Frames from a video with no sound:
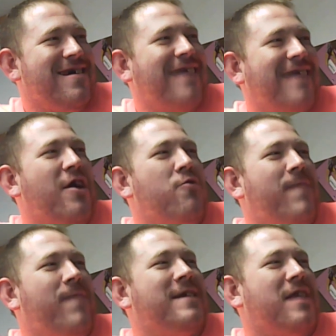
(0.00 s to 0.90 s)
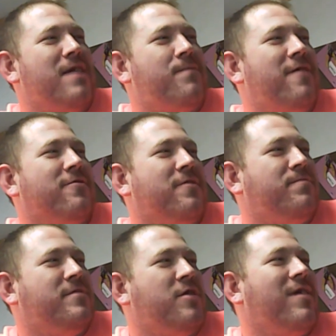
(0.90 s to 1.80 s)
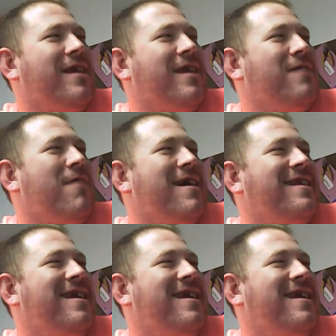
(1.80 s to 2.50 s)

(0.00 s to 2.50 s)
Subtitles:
And y'all eventually found the joint anyway, didn't you?